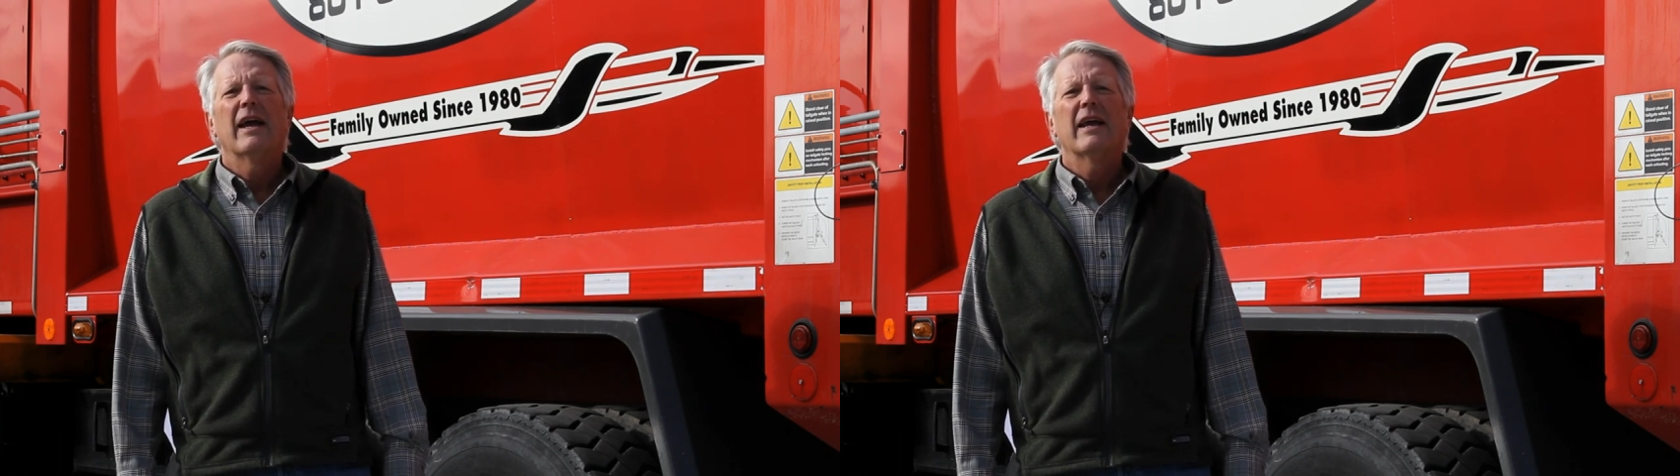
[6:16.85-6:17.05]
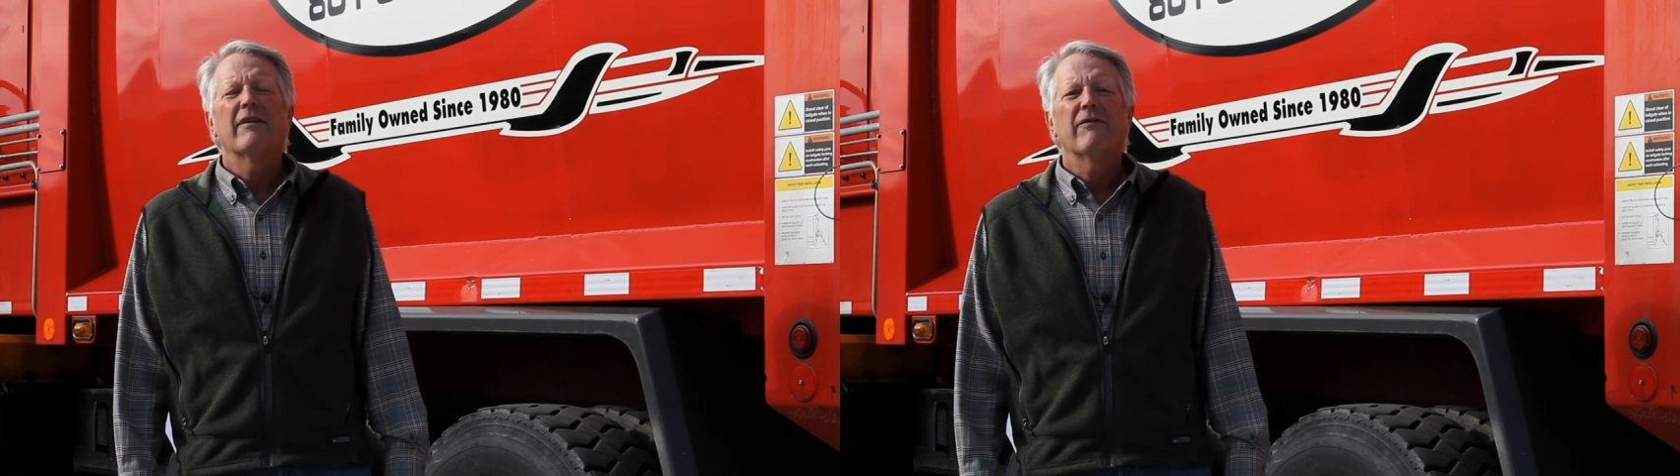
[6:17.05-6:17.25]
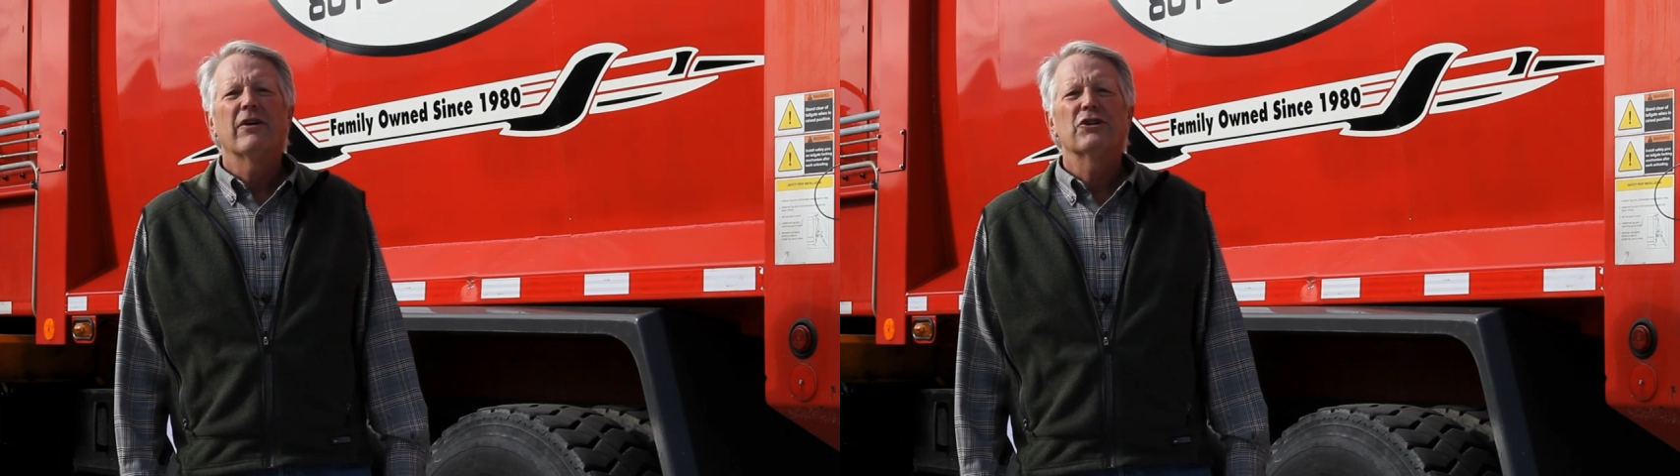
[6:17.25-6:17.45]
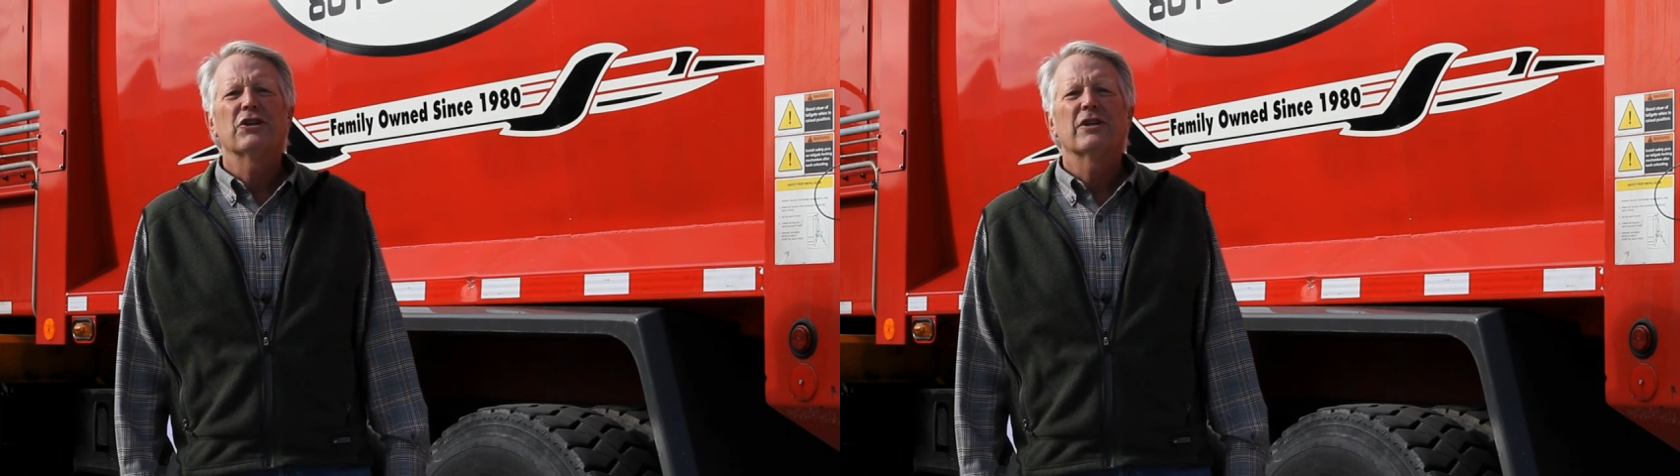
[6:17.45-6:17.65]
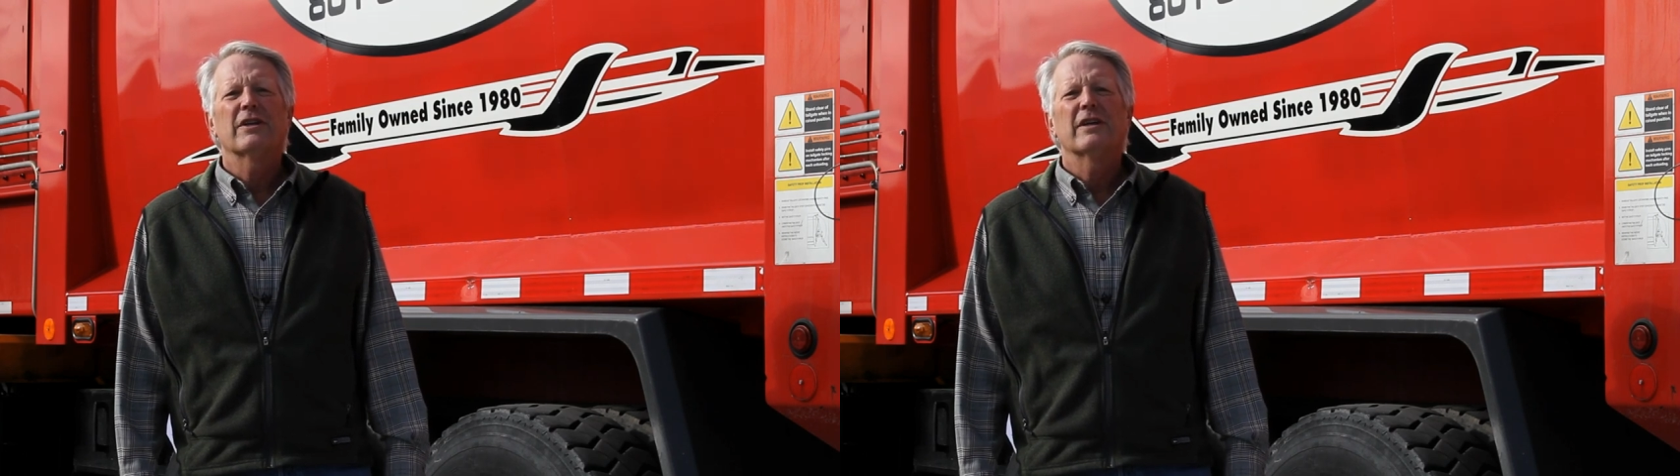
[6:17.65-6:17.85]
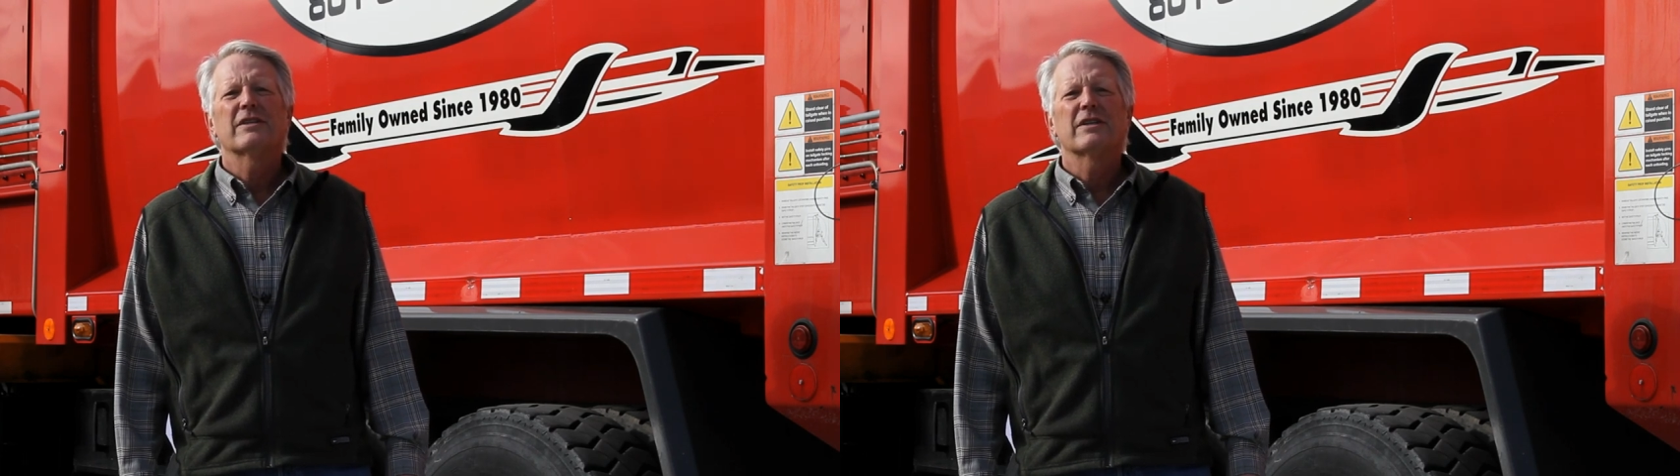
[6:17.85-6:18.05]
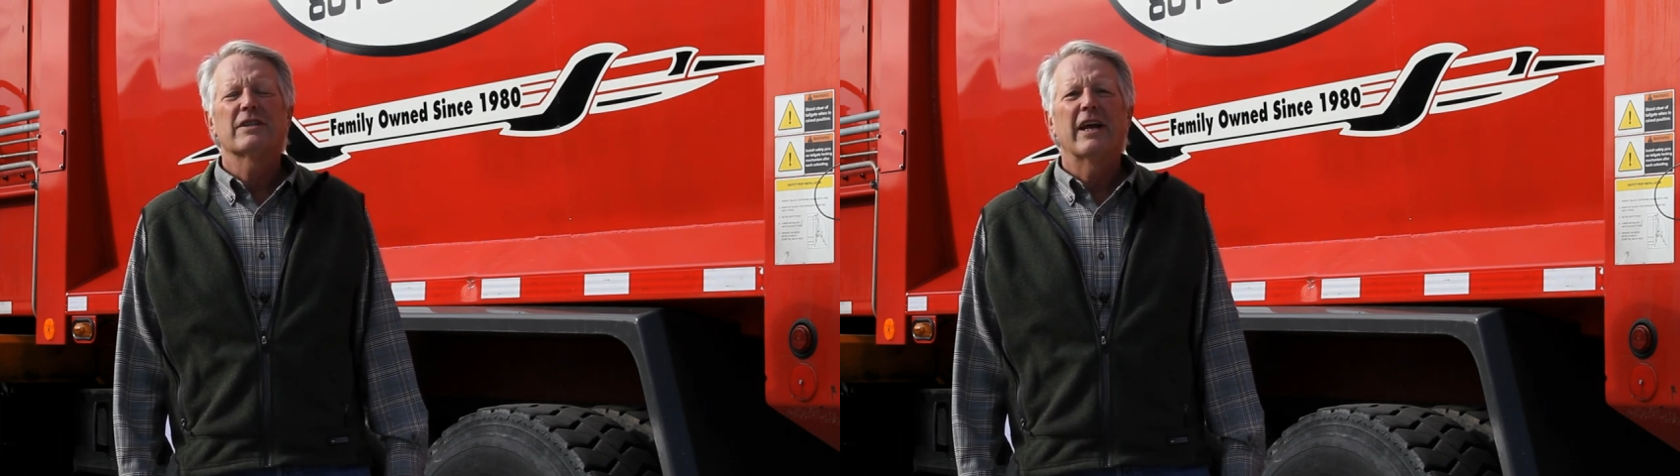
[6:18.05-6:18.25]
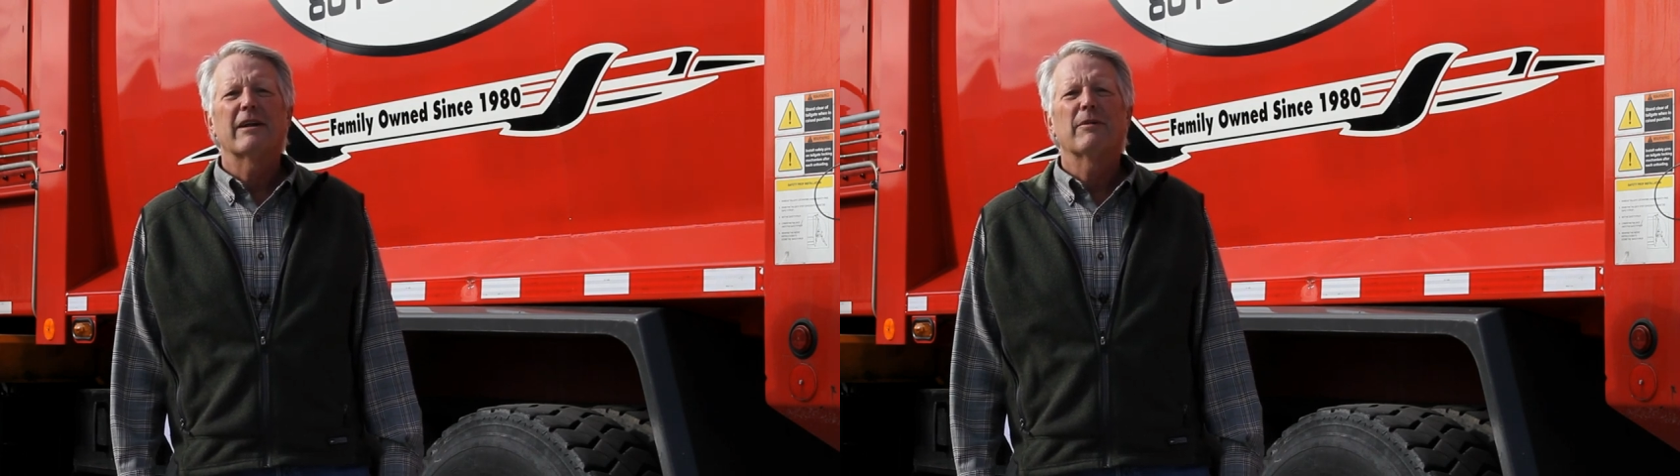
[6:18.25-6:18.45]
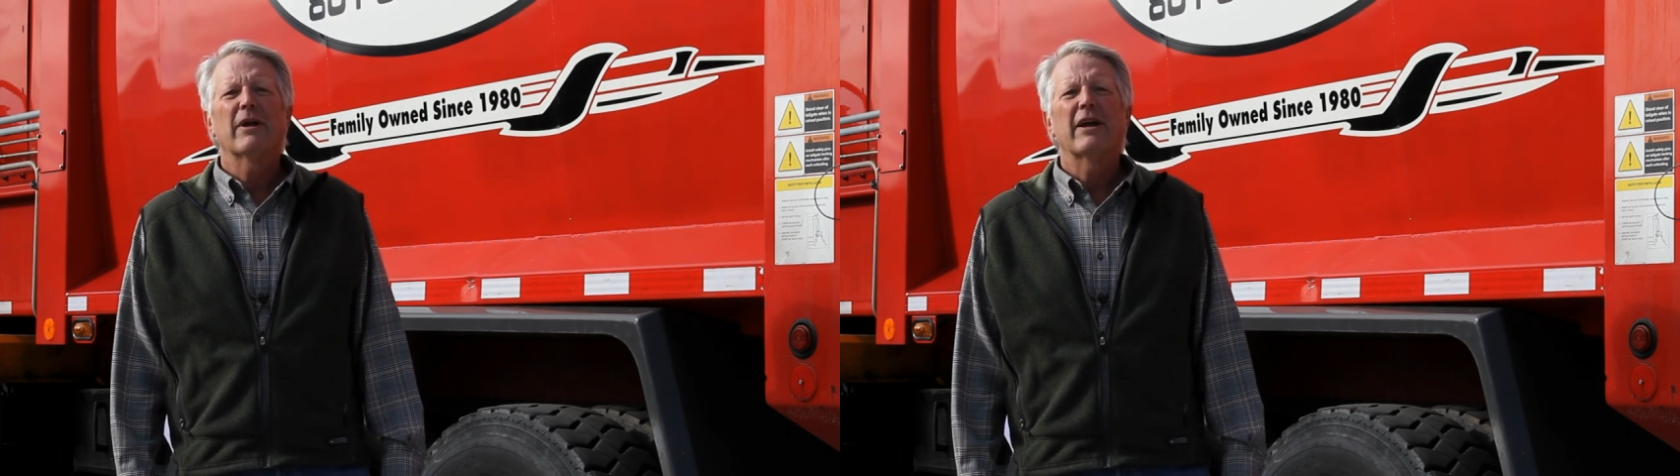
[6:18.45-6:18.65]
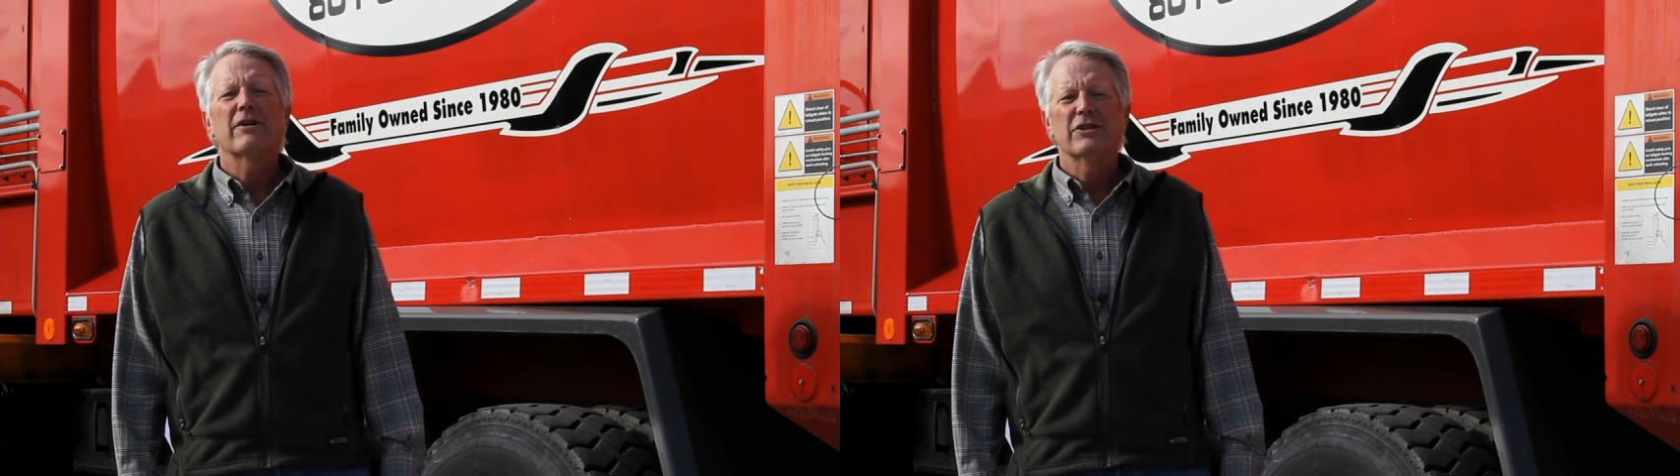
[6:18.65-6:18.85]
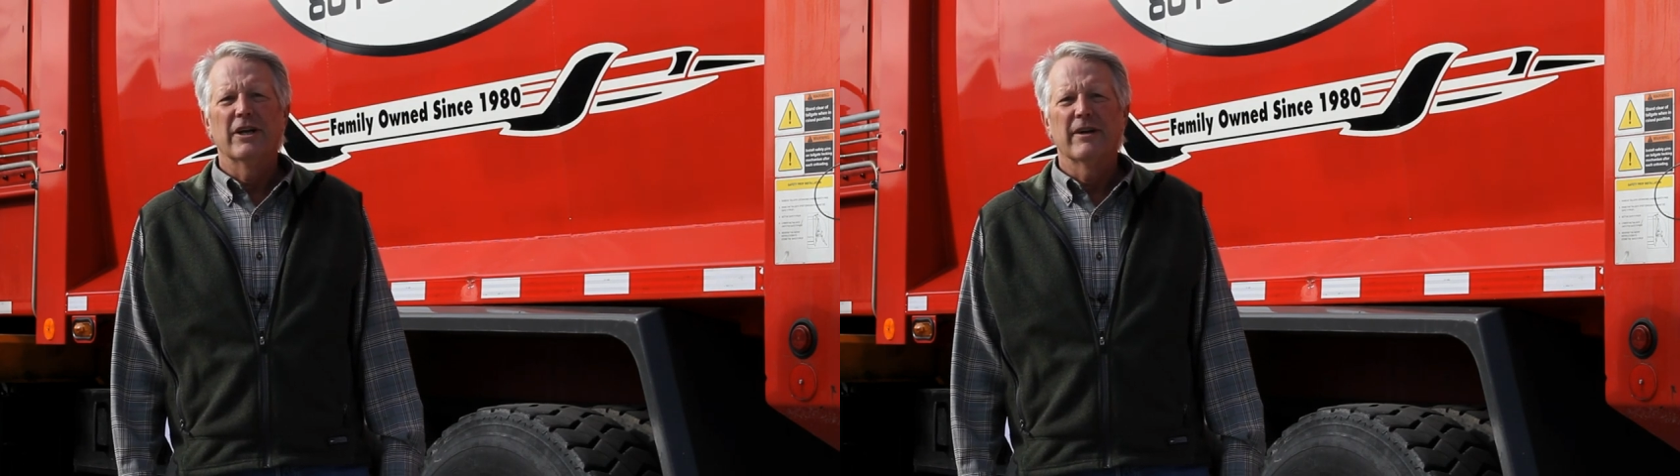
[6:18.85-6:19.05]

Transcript: efficient, sustainable energy.